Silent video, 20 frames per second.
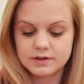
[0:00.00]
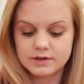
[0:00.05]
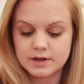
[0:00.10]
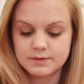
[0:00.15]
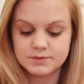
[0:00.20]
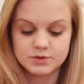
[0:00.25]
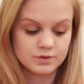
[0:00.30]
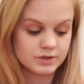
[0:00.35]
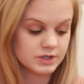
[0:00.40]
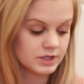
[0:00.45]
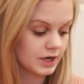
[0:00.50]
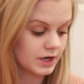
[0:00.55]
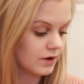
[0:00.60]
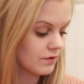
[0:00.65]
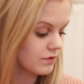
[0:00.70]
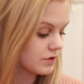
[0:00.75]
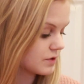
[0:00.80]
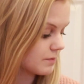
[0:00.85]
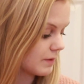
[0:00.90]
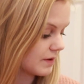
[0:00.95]
switching
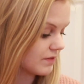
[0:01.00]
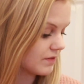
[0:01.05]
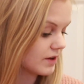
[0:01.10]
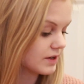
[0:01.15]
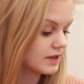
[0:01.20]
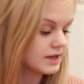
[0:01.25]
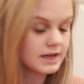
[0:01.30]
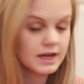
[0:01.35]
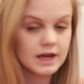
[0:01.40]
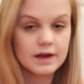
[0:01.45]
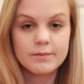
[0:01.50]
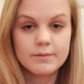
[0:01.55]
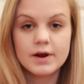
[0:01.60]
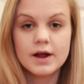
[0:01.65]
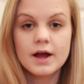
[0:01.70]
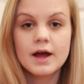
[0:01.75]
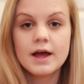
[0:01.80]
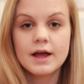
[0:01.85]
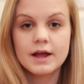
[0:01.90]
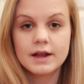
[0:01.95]
over to my vlogging camera,
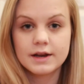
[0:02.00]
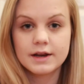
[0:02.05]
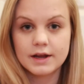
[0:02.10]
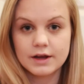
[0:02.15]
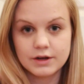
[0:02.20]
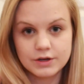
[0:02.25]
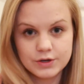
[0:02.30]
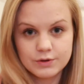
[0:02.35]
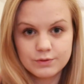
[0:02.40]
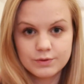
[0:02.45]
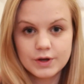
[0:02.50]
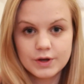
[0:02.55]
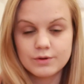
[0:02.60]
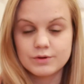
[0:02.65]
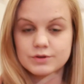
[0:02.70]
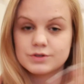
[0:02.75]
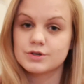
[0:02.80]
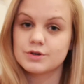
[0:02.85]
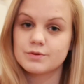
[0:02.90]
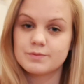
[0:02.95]
now you know,
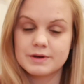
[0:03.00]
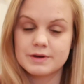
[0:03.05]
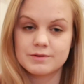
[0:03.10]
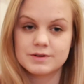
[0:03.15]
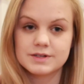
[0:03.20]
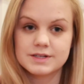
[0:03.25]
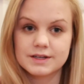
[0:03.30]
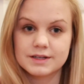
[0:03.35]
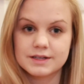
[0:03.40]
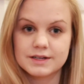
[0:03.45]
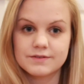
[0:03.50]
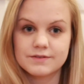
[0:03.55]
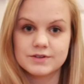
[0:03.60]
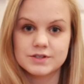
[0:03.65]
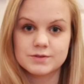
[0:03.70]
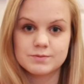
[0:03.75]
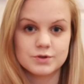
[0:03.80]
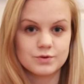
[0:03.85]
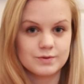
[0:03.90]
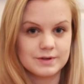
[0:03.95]
so you'll be able to tell the difference
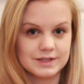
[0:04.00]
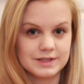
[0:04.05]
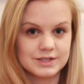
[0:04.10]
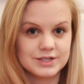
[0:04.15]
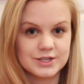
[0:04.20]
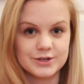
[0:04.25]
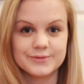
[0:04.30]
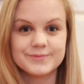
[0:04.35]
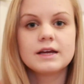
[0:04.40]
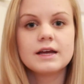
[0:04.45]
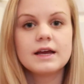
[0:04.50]
between the two.